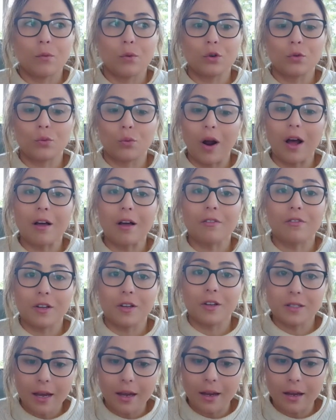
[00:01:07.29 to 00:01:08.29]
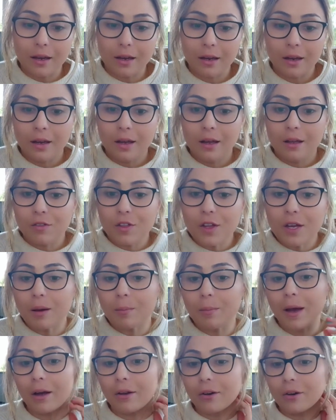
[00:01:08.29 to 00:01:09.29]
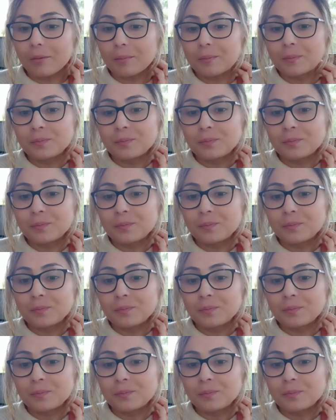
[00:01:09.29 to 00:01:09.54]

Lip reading: would rather take. Think about it.